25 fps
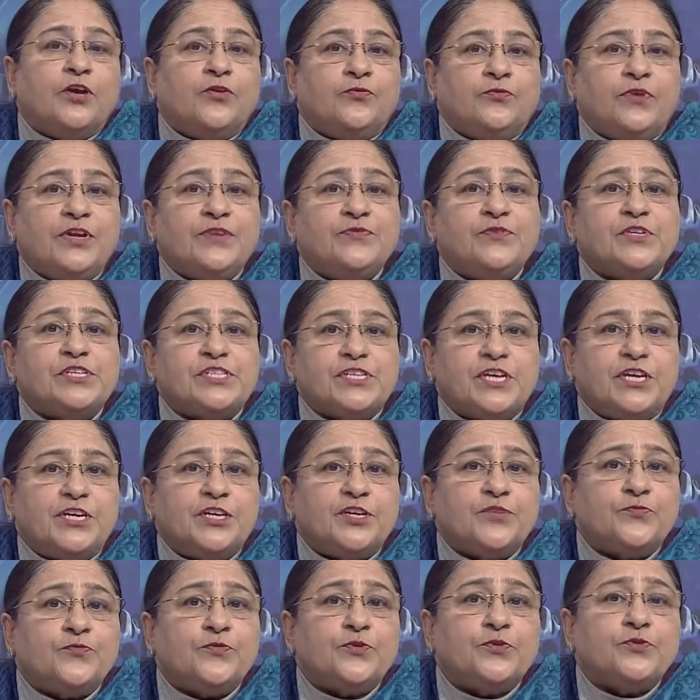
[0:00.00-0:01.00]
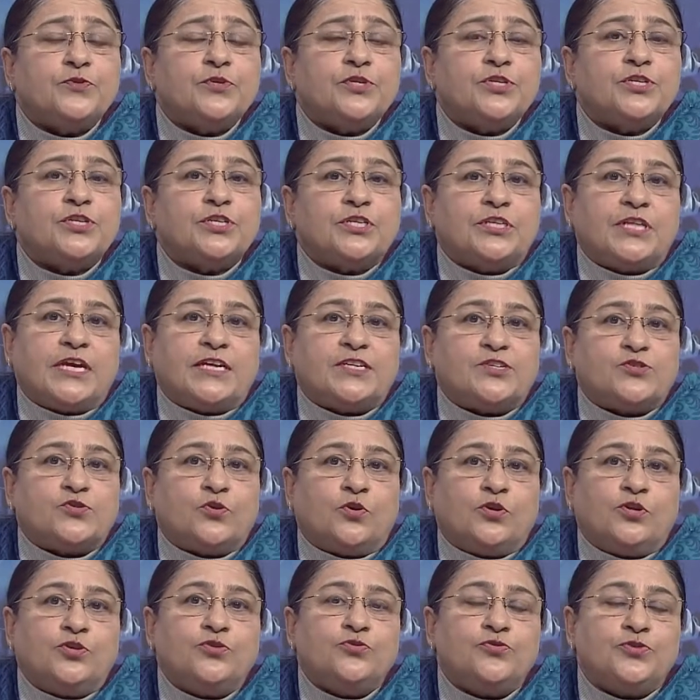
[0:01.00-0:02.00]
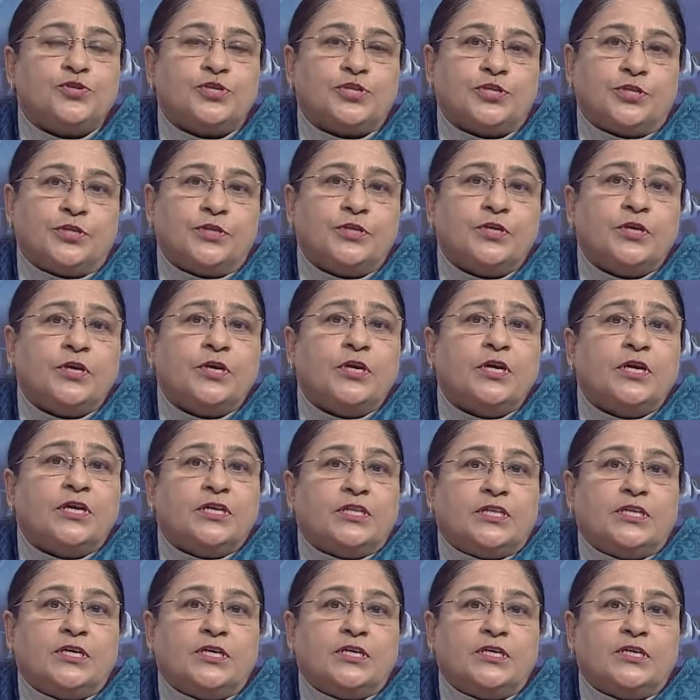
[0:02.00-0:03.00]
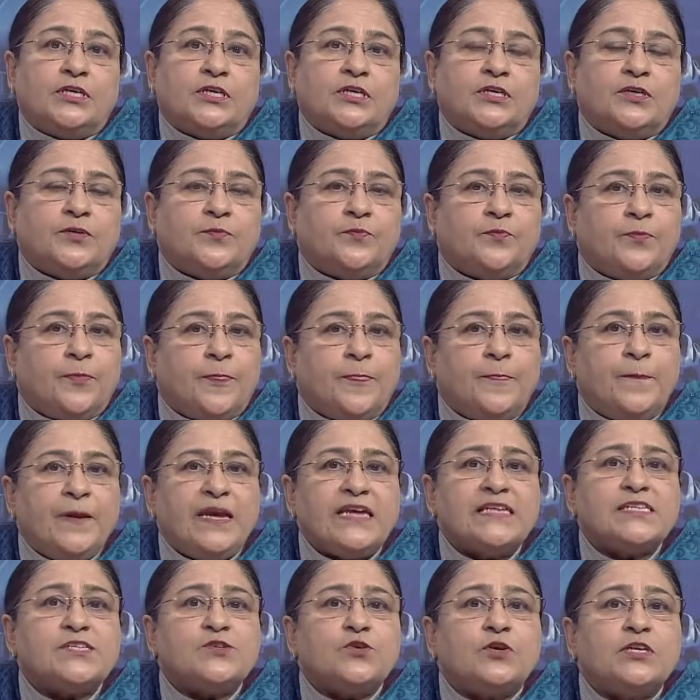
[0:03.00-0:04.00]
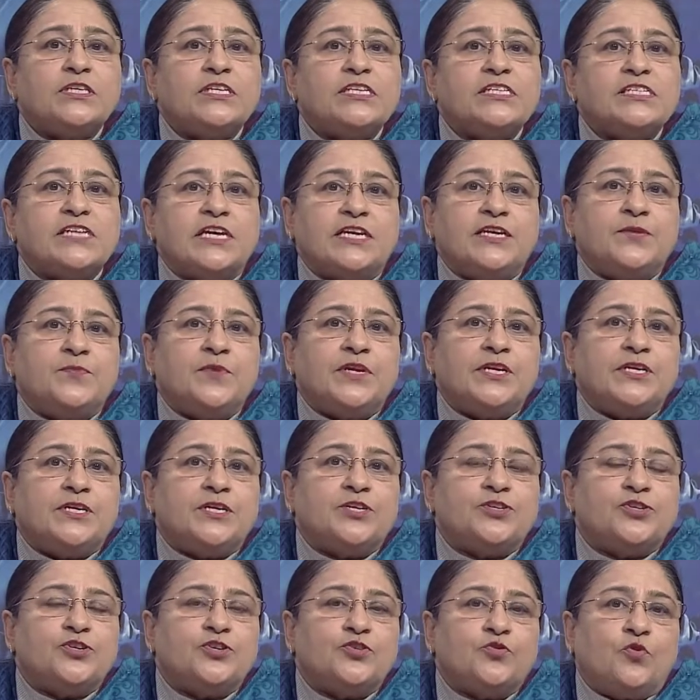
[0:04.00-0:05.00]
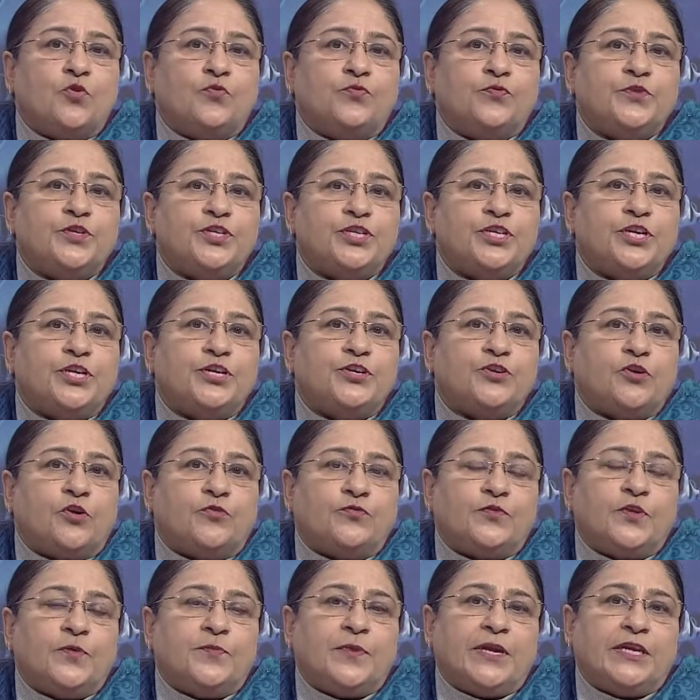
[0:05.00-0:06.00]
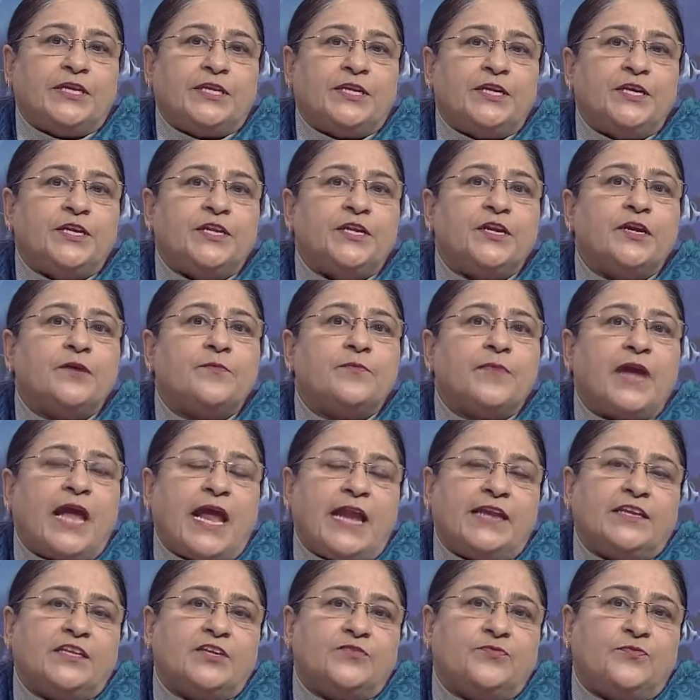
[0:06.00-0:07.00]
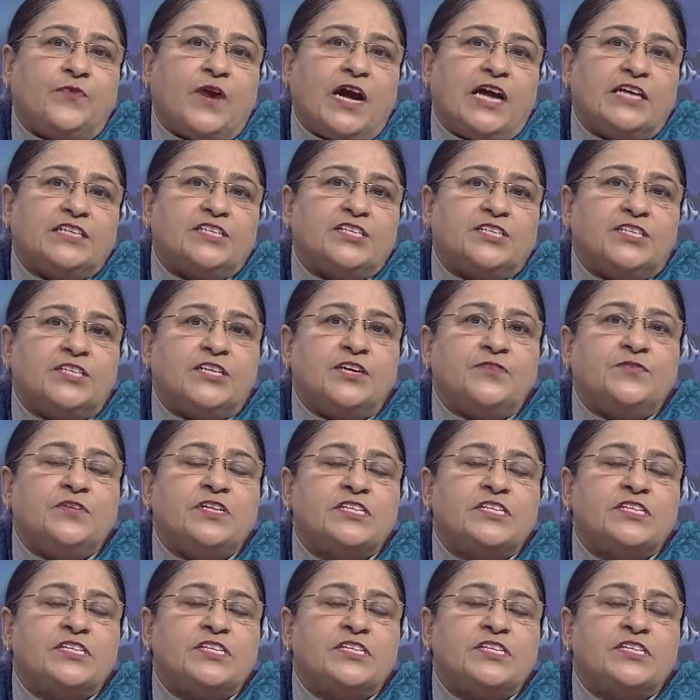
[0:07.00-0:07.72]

When we centrifuge that solution, the based on the sedimentation coefficient of the bacterium and the phage, they